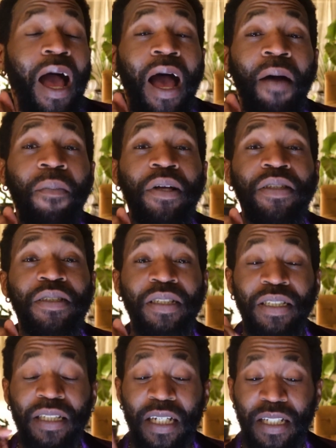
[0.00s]
gonna
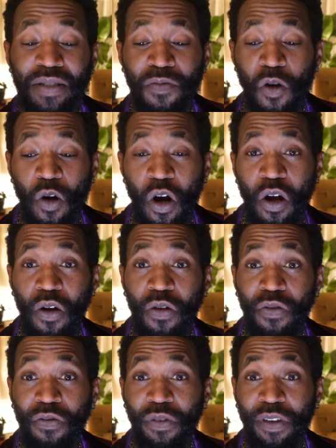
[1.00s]
discuss more
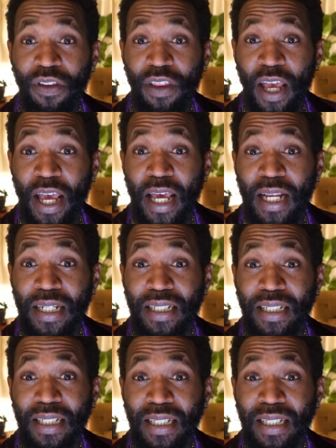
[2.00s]
on that